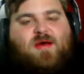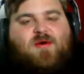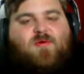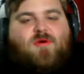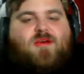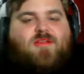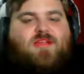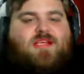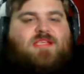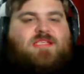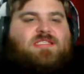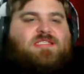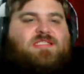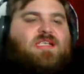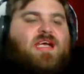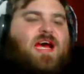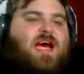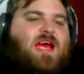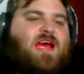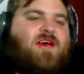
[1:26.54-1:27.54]
Well, I
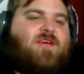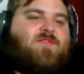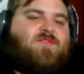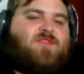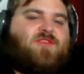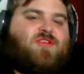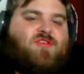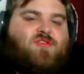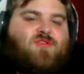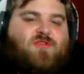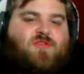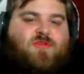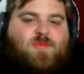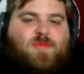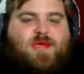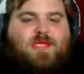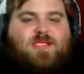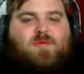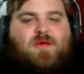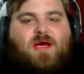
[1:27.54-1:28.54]
have two of the best
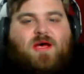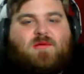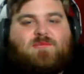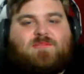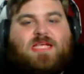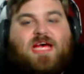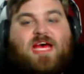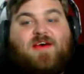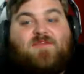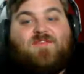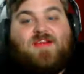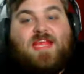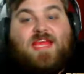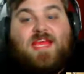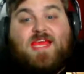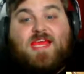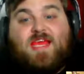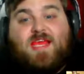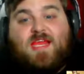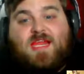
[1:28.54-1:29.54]
pops. I have
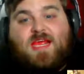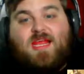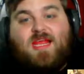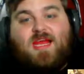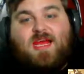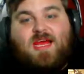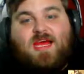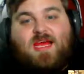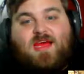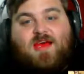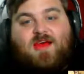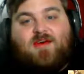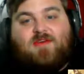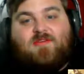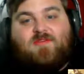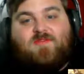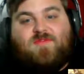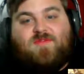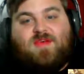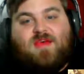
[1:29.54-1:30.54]
Negan and I have
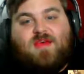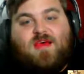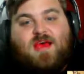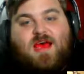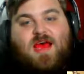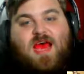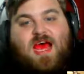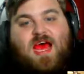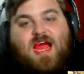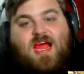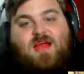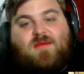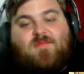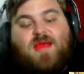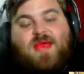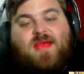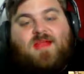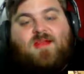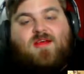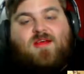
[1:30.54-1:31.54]
Iron Man
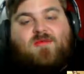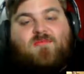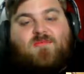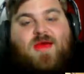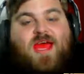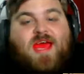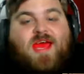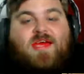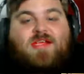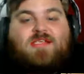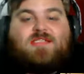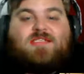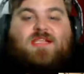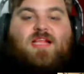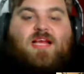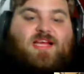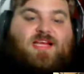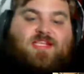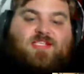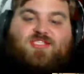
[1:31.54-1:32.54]
unmasked, like
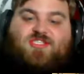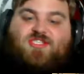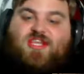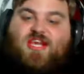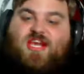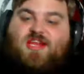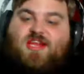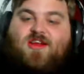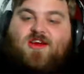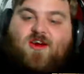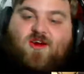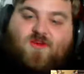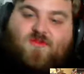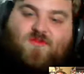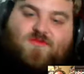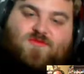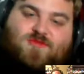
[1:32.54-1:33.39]
he's jetting off.